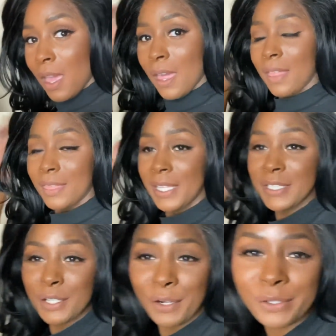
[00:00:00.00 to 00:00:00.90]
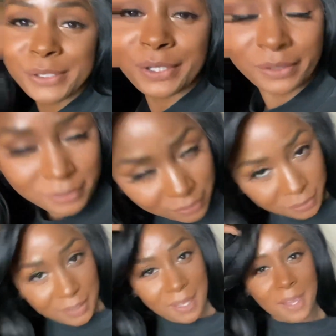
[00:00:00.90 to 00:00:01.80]
These curls are
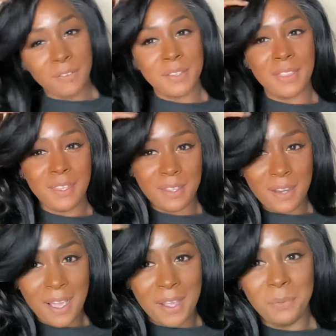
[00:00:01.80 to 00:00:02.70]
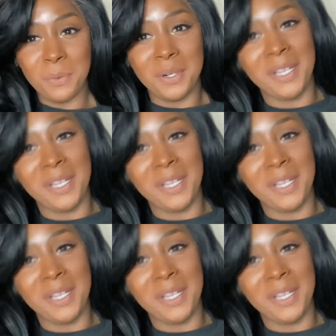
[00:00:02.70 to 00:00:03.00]
literally everything that I want.